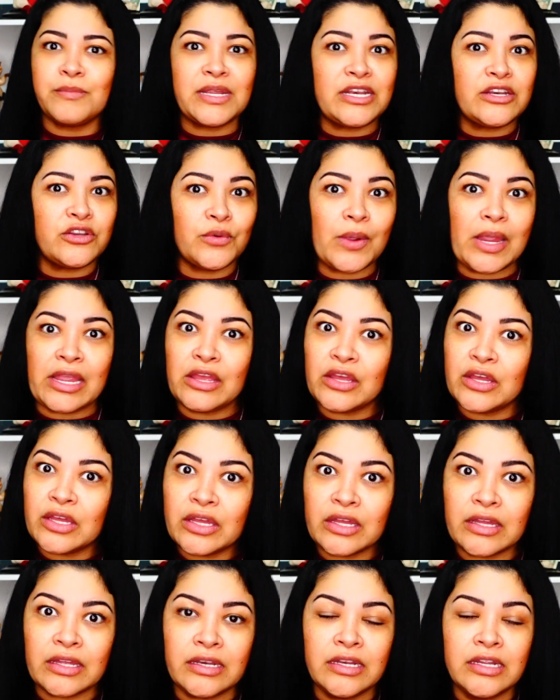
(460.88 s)
been doing
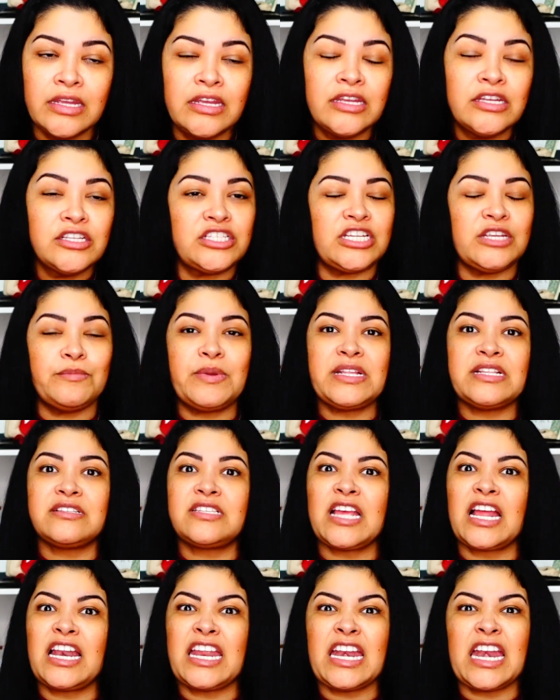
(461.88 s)
good. She's been
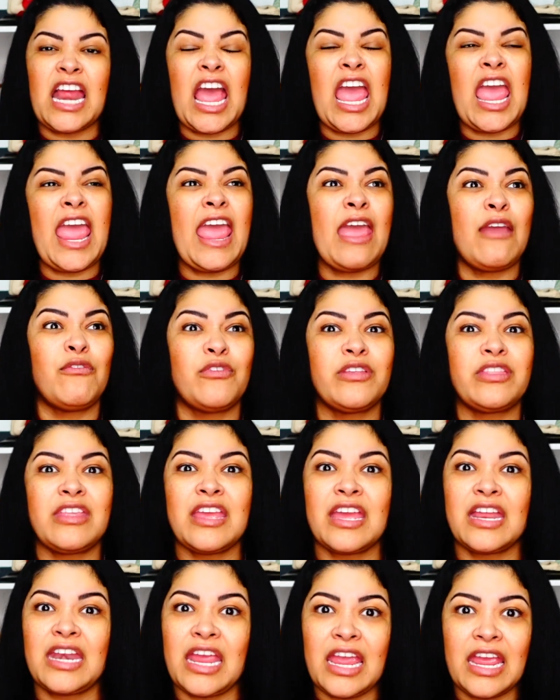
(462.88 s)
selling
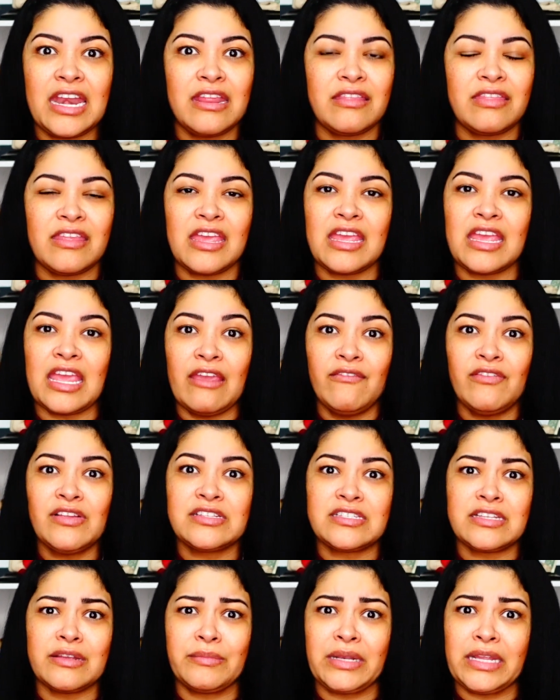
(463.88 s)
everything and anything, even
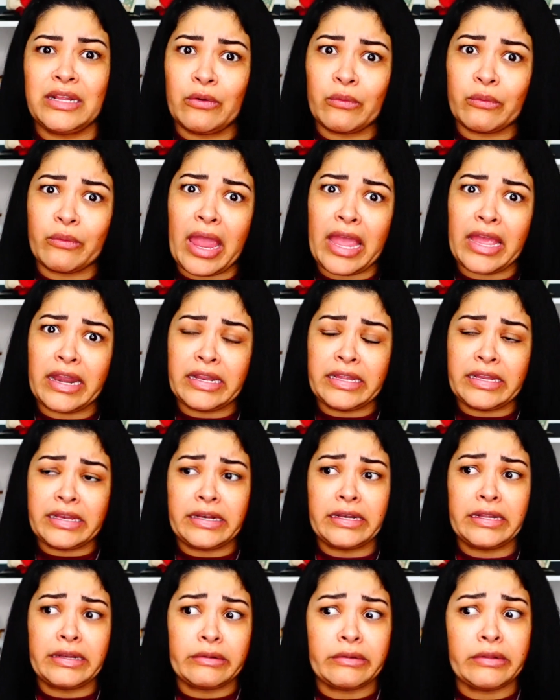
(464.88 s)
some little raggedy
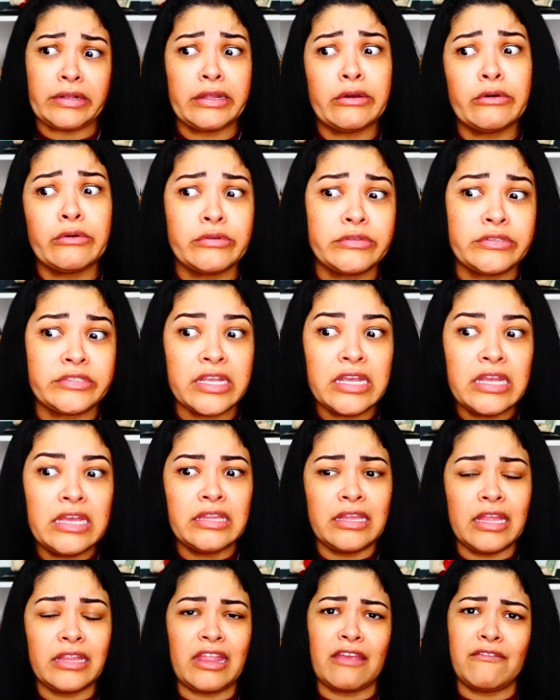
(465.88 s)
little clothes
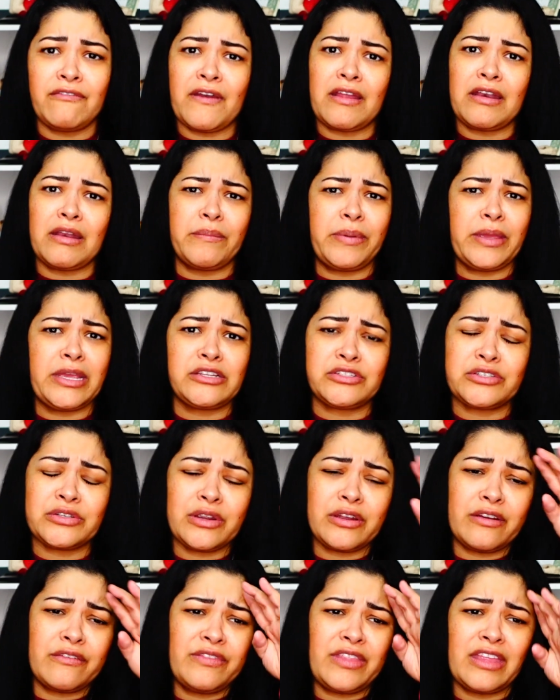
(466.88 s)
that they found a picture
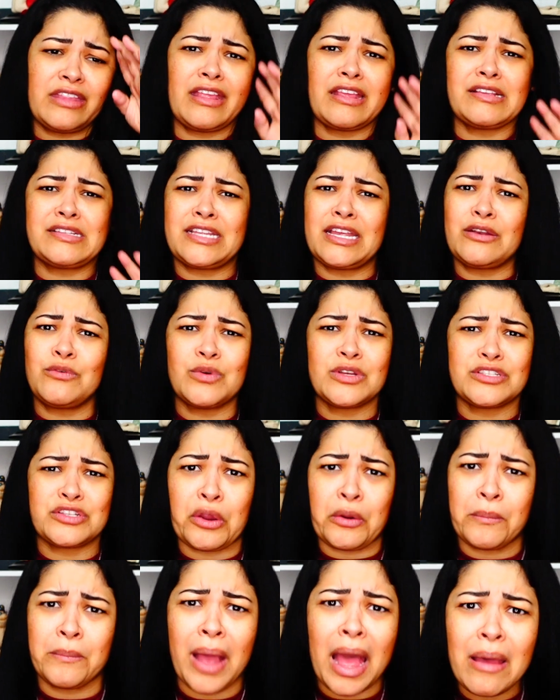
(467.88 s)
of that they said was
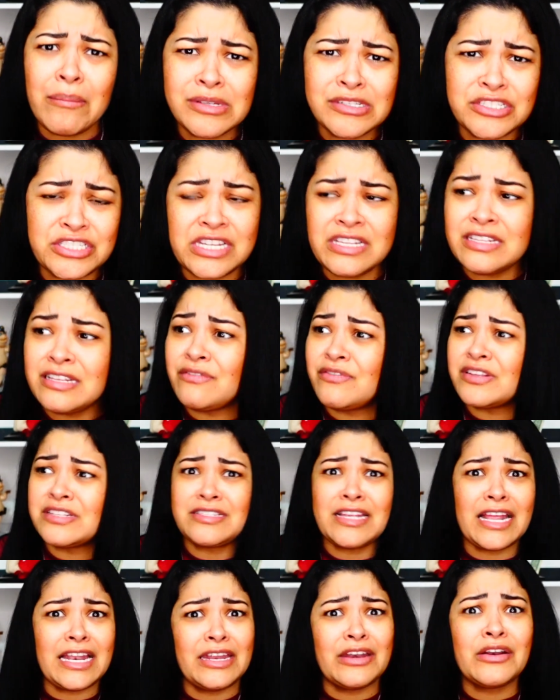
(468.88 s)
her mama's. She's even
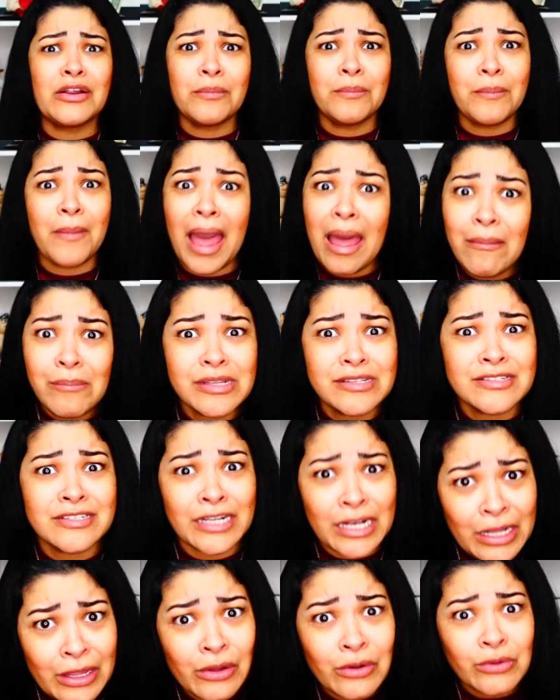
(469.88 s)
selling her mama's
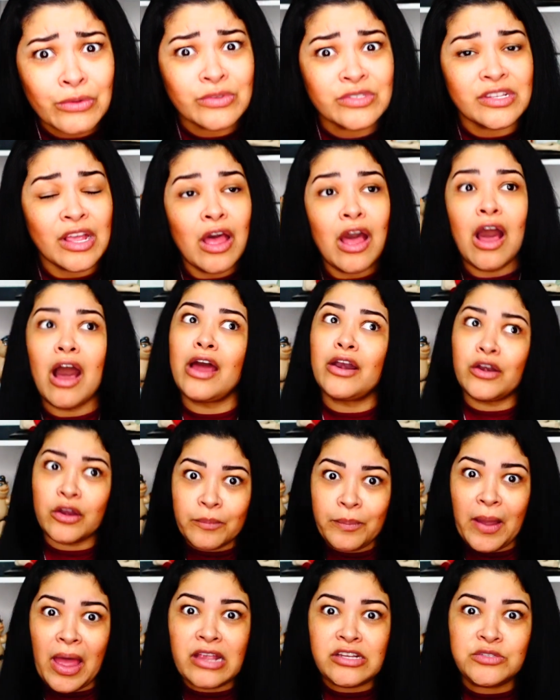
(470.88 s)
clothes on
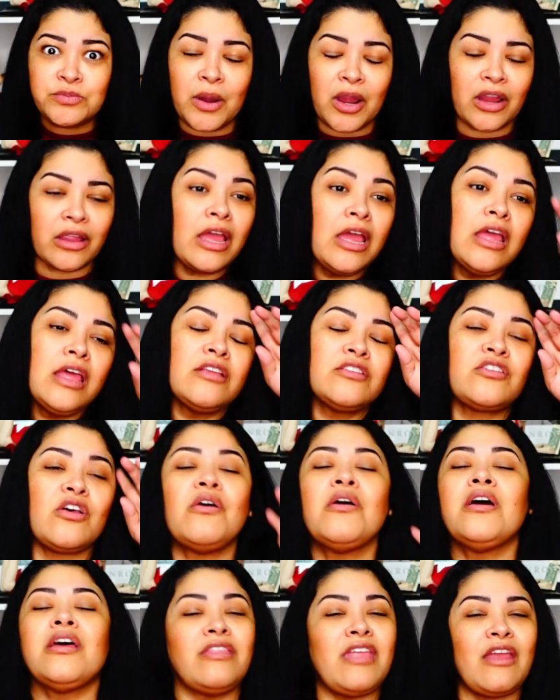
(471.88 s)
her Poshmark.
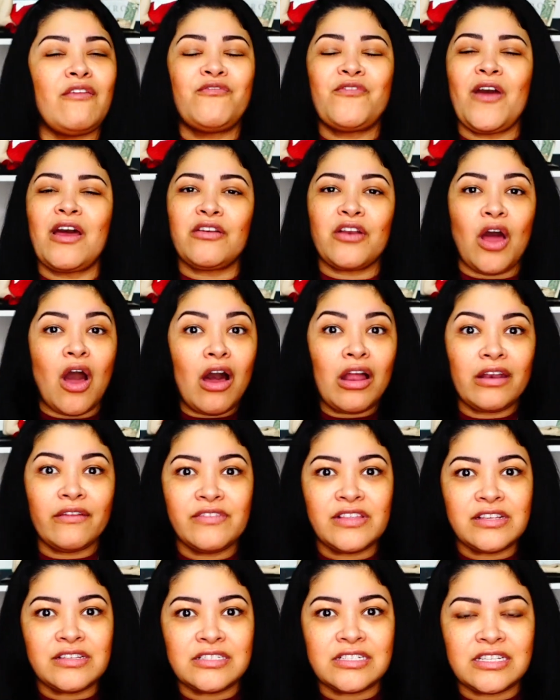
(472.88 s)
So they found all of
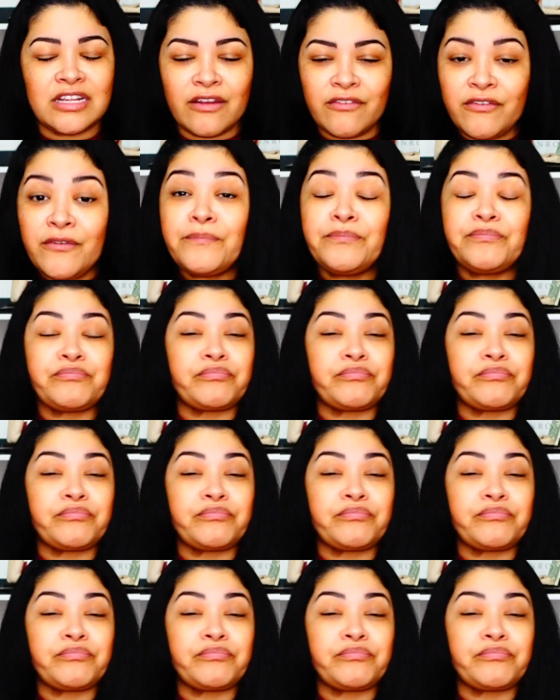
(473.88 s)
this stuff.